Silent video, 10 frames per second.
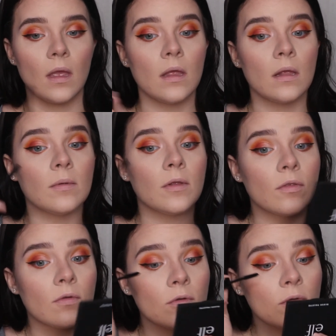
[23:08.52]
I'm going to
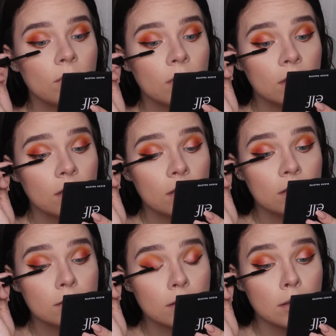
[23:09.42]
throw
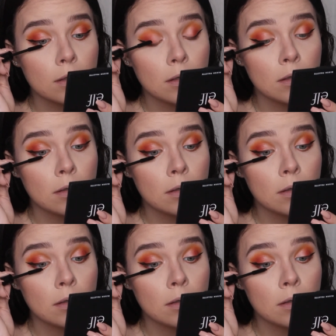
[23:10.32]
this on.